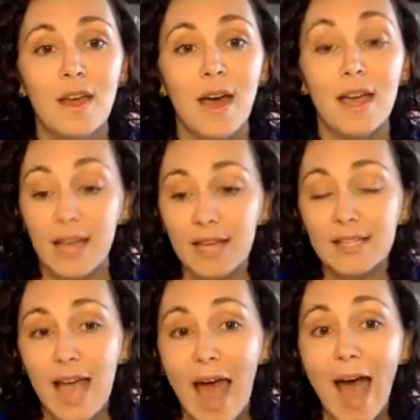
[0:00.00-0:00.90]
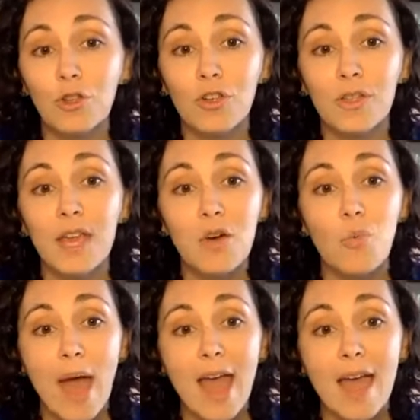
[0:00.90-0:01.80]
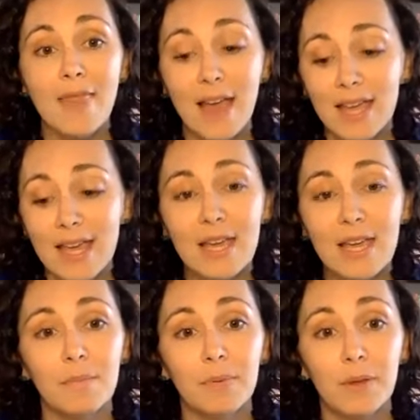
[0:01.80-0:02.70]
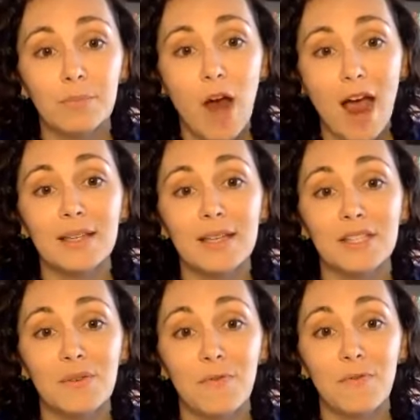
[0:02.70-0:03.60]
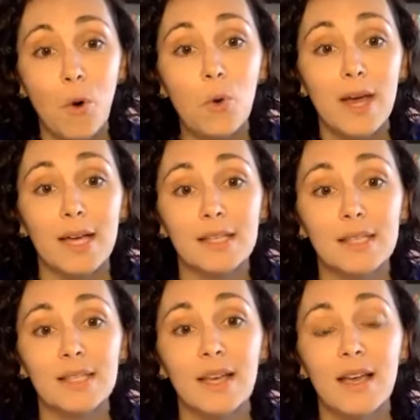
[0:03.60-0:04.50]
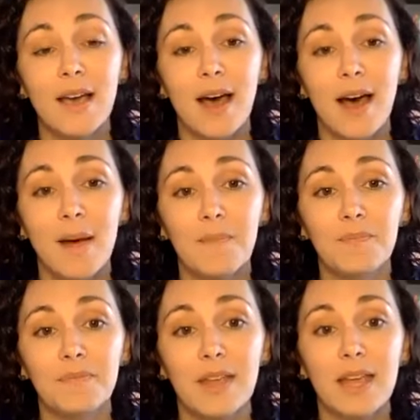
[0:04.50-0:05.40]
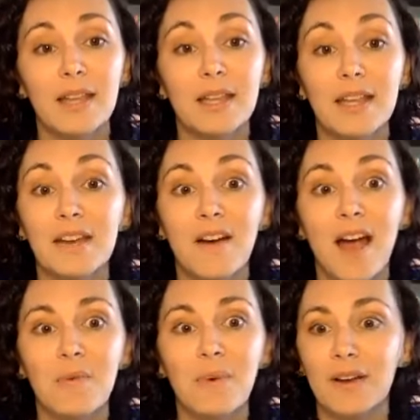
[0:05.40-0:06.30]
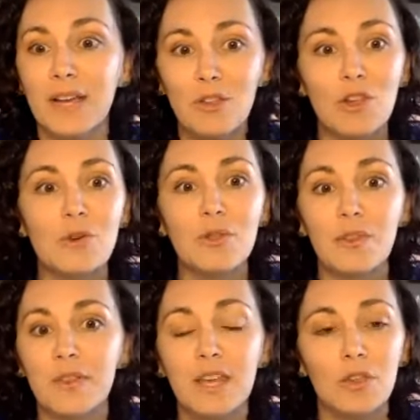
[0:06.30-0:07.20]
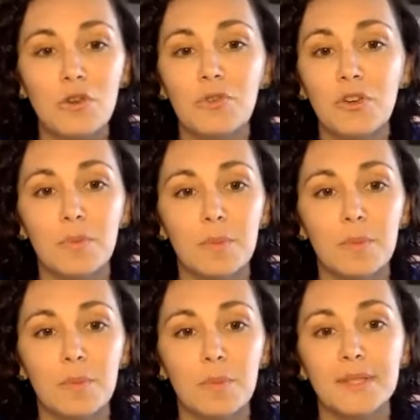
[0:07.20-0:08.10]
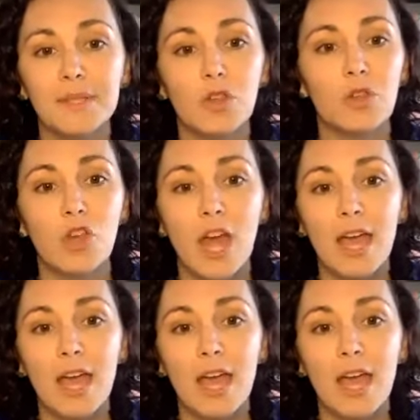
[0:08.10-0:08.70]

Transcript: is actually a way that he can practice focus in an era where he's used to these YouTube clips that just